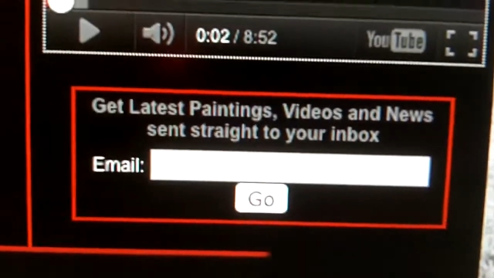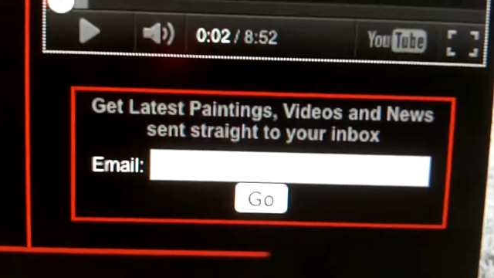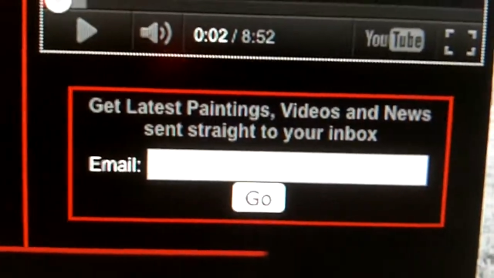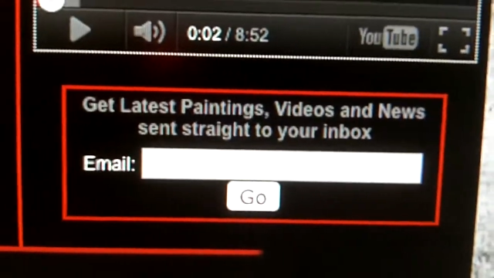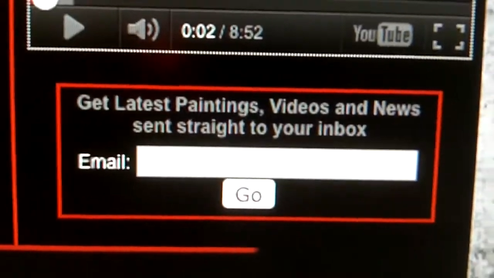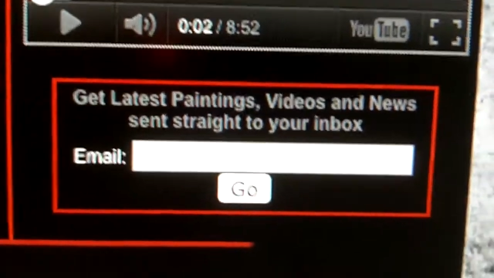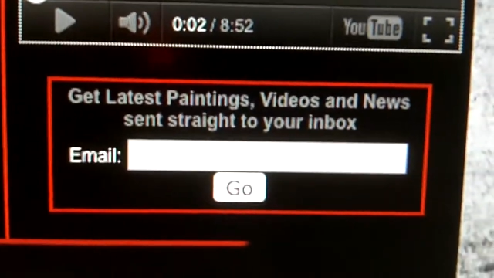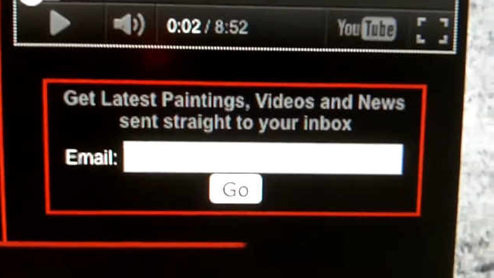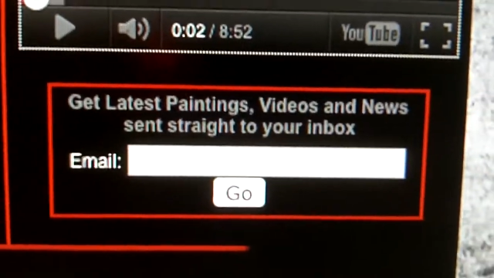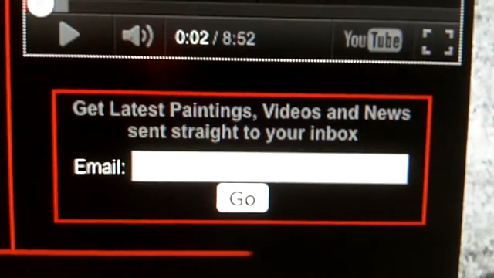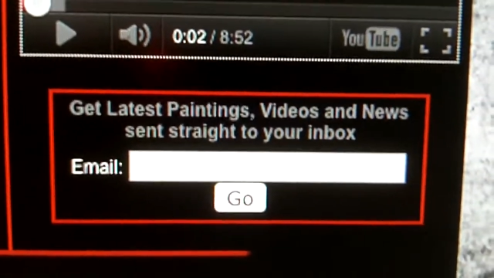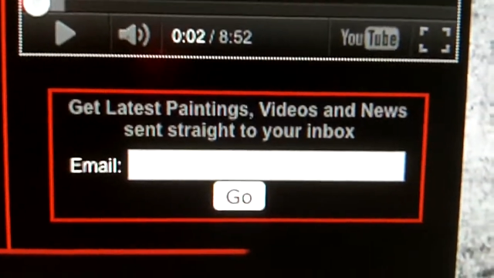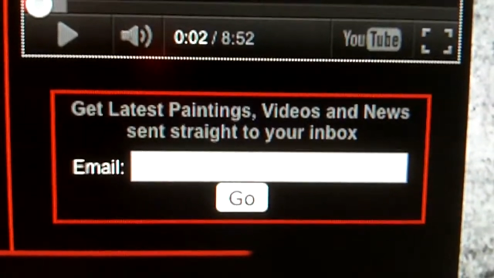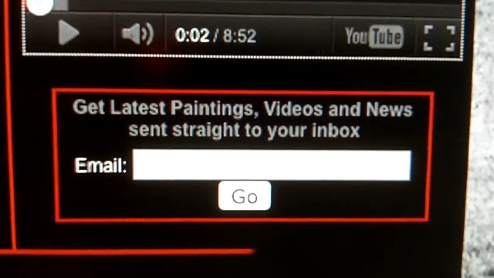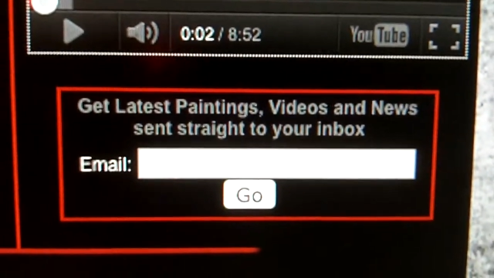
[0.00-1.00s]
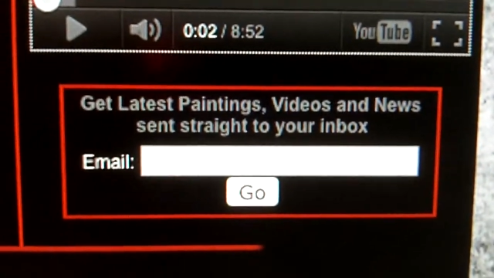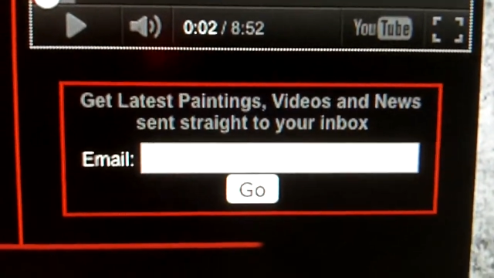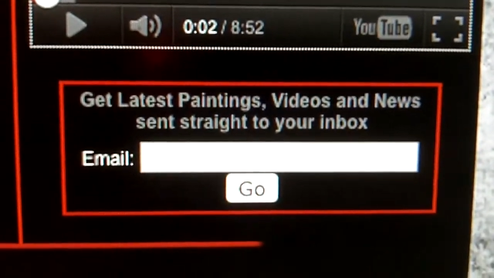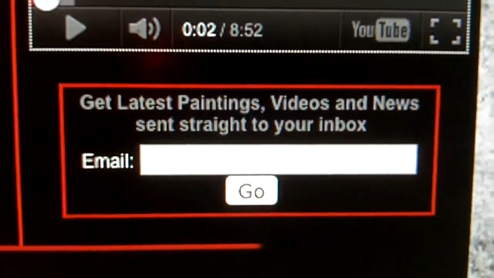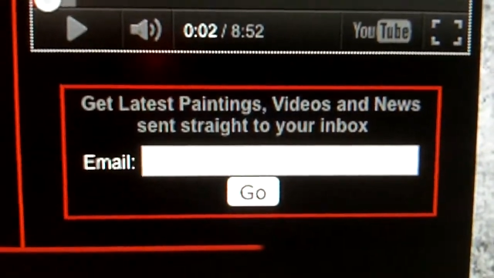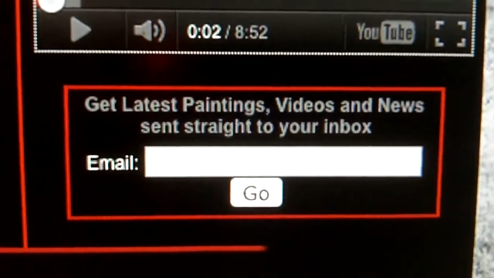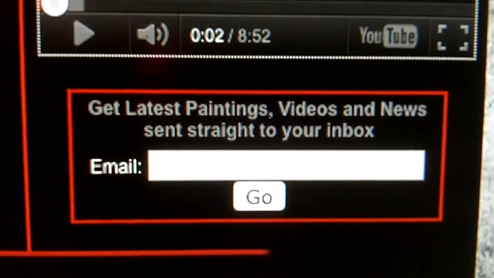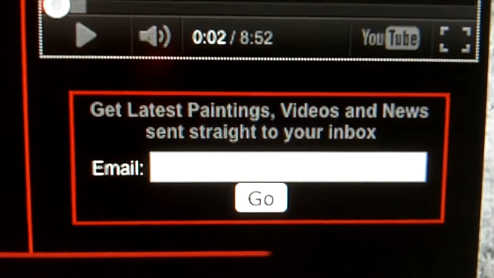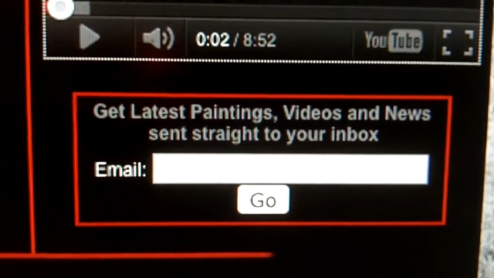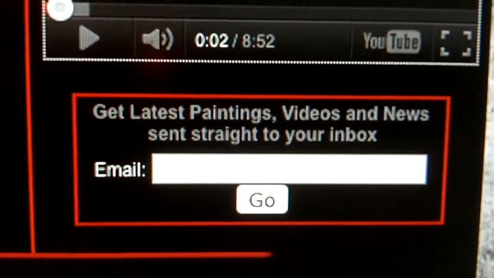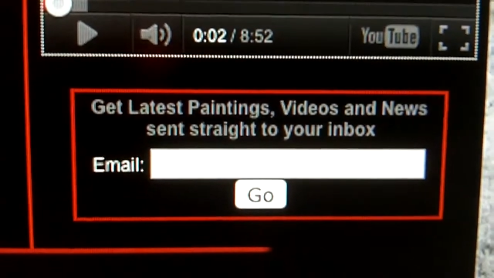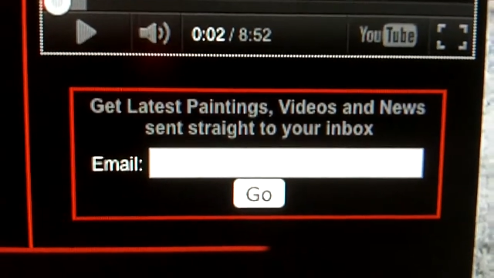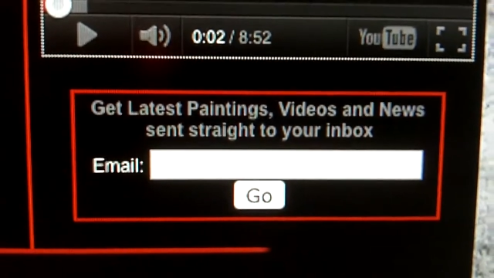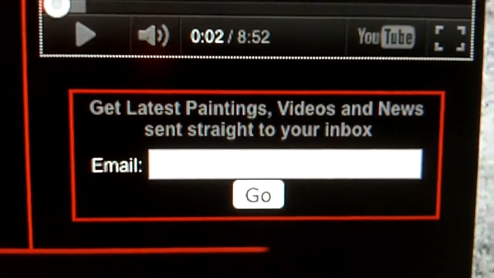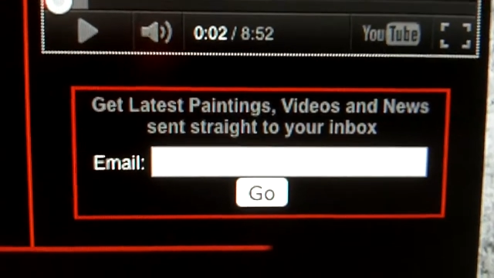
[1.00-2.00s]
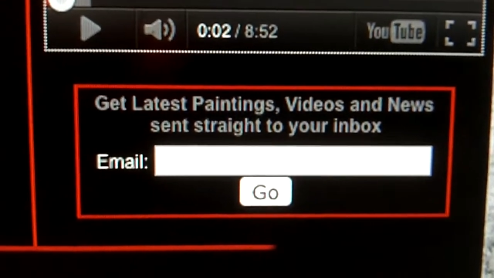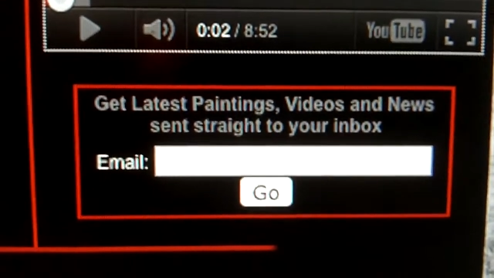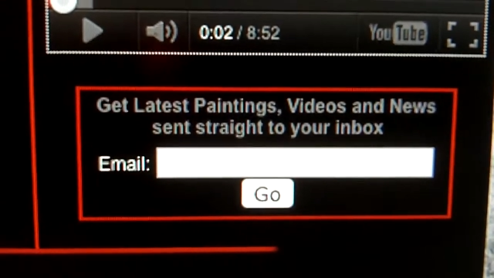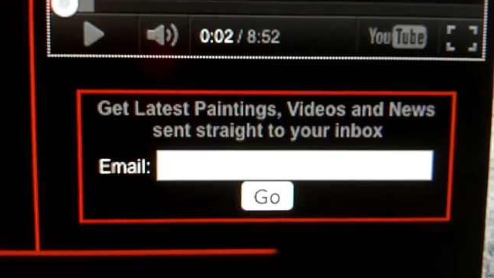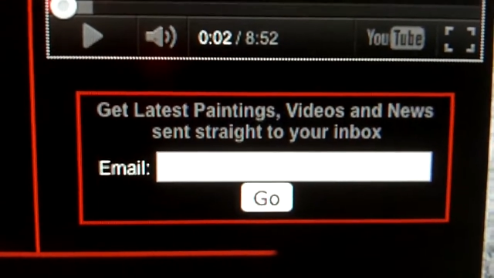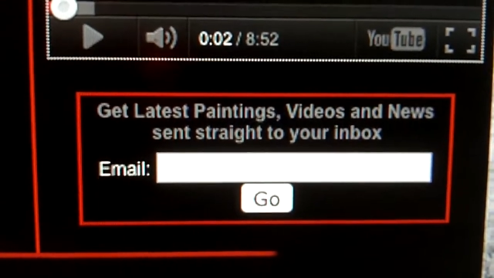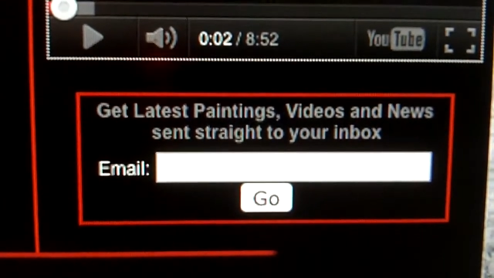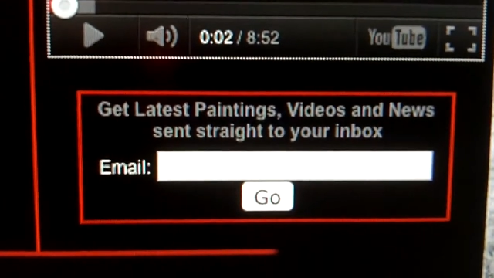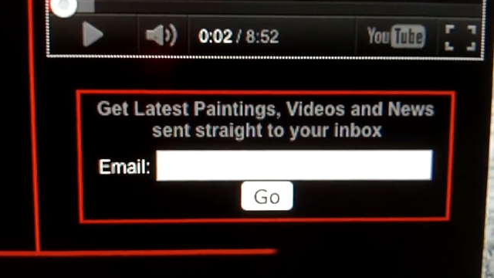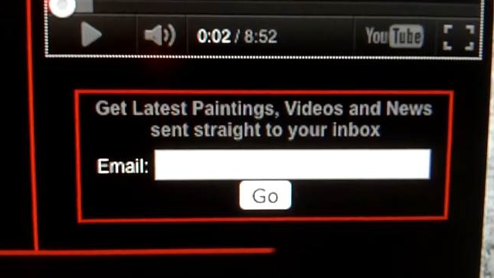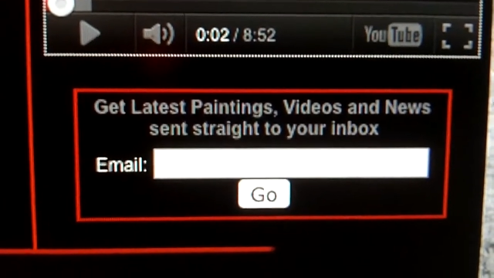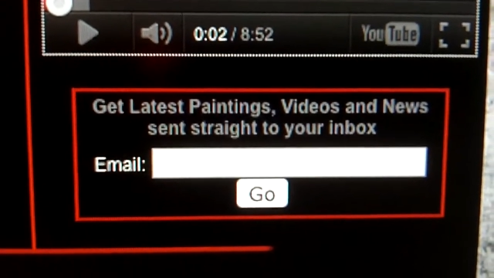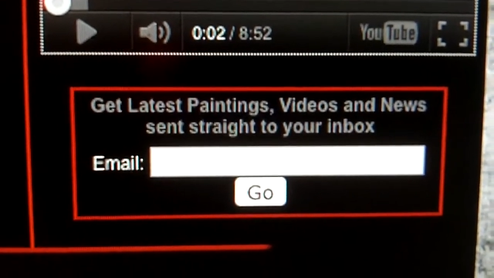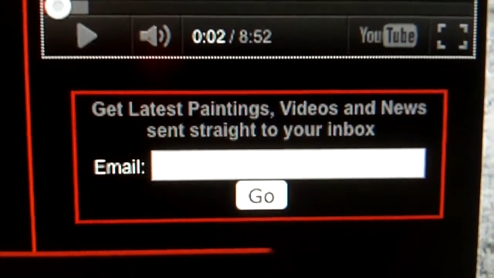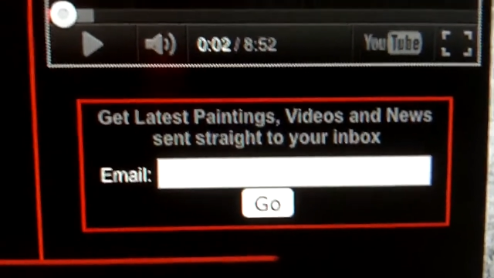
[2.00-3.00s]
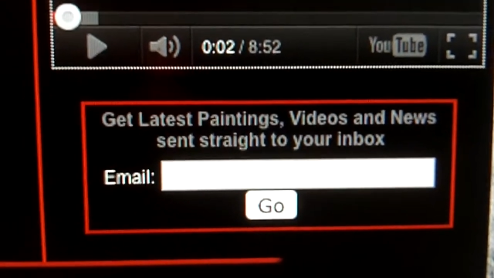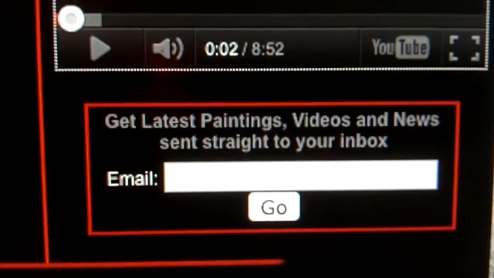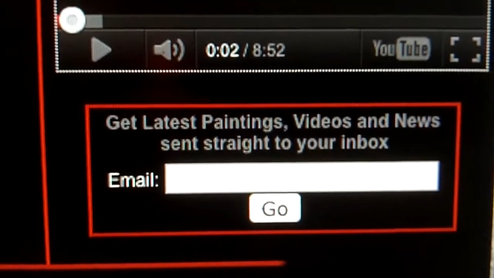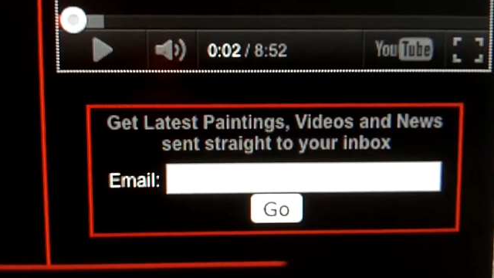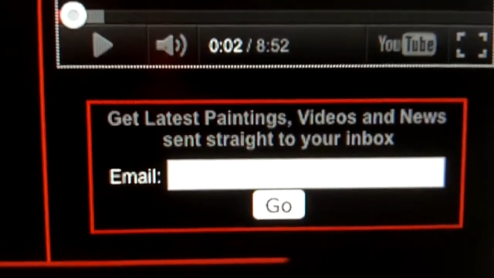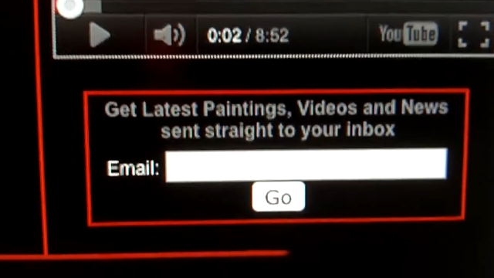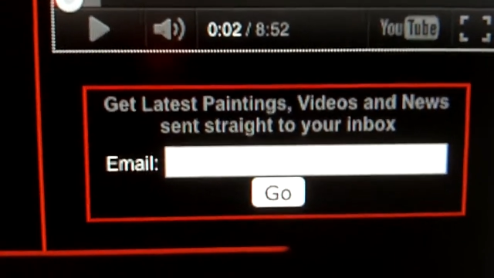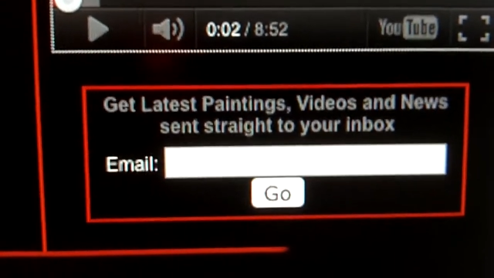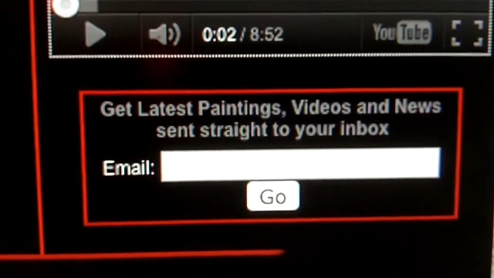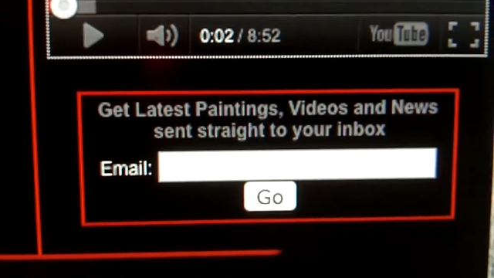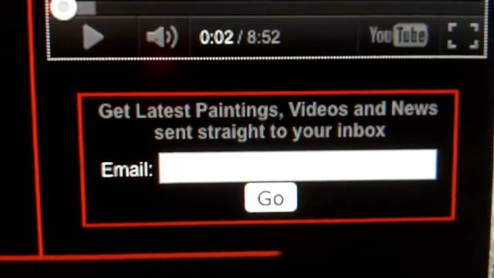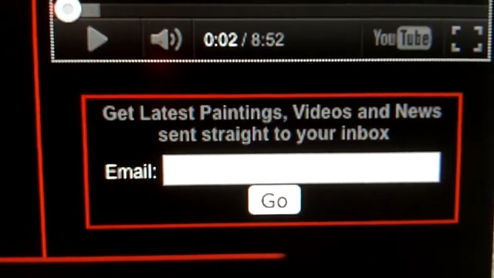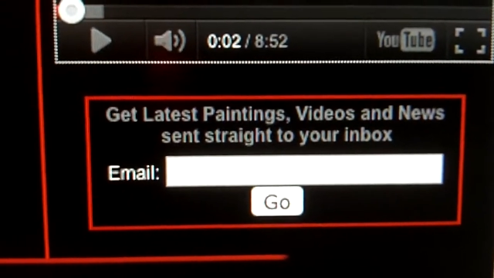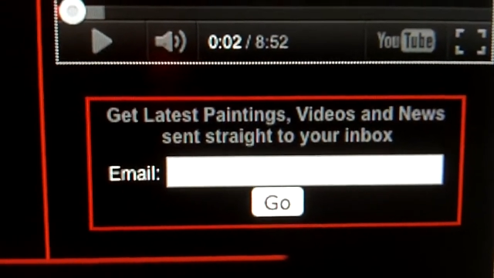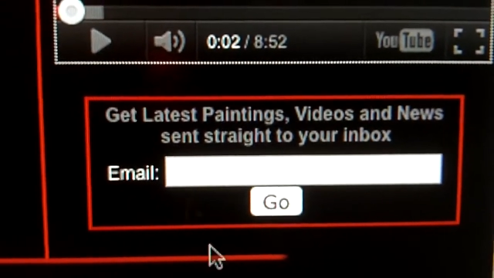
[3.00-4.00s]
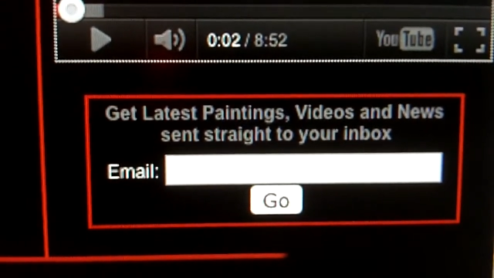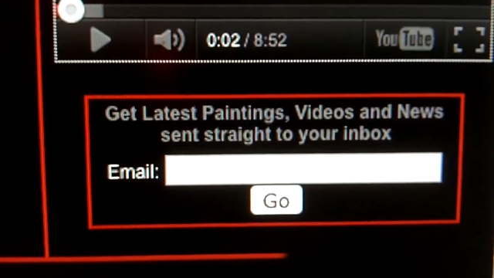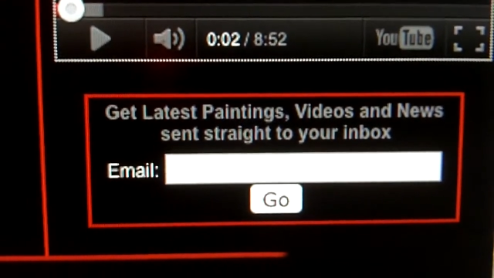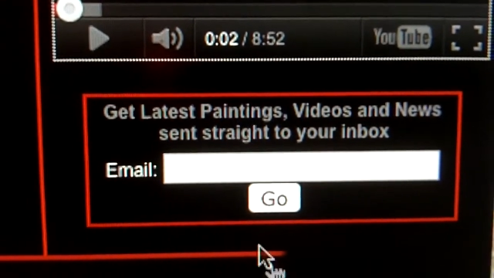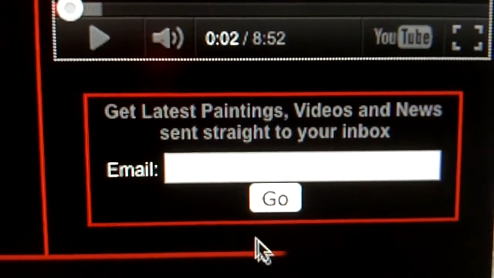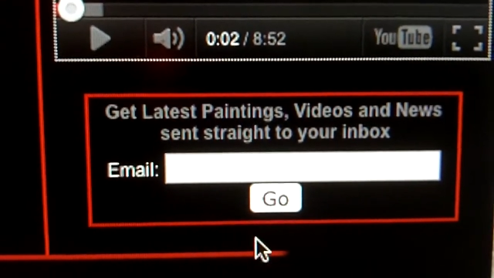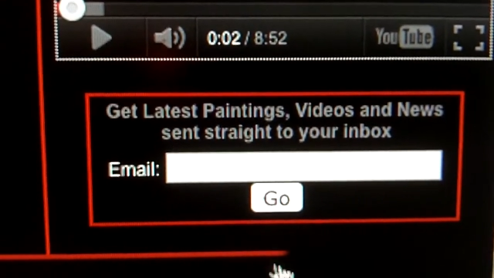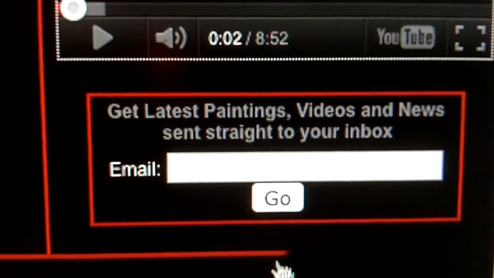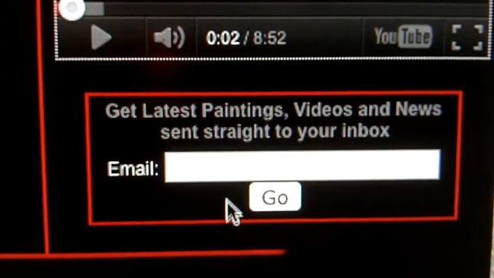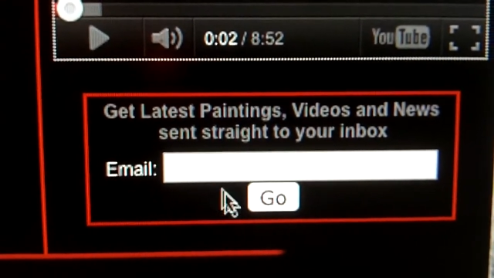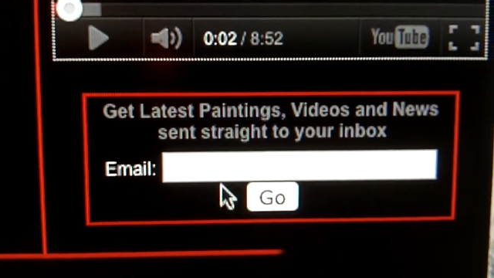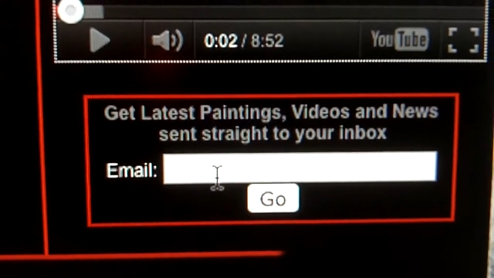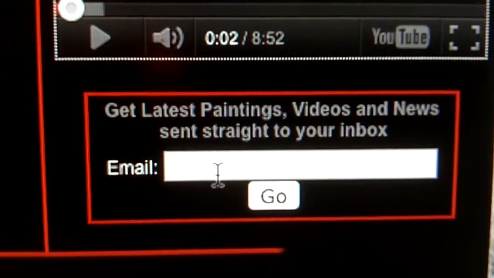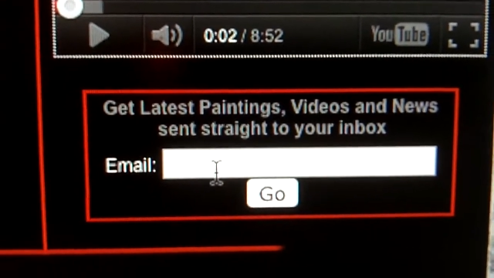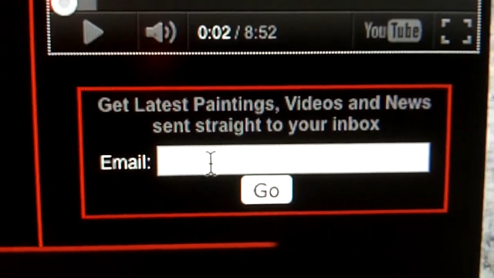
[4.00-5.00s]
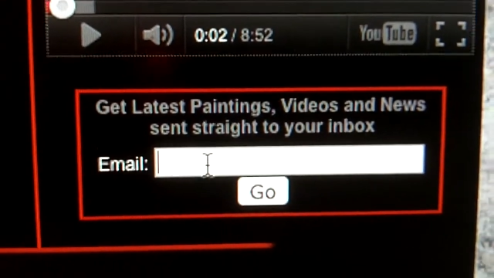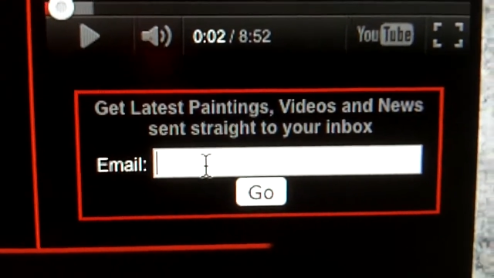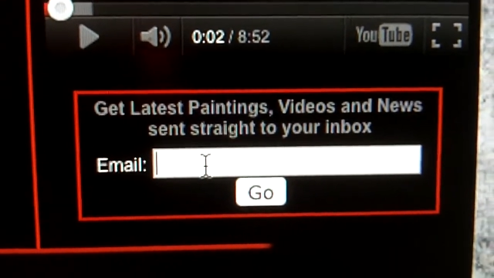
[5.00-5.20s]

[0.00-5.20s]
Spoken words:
No face is visible, so there are no lips to read.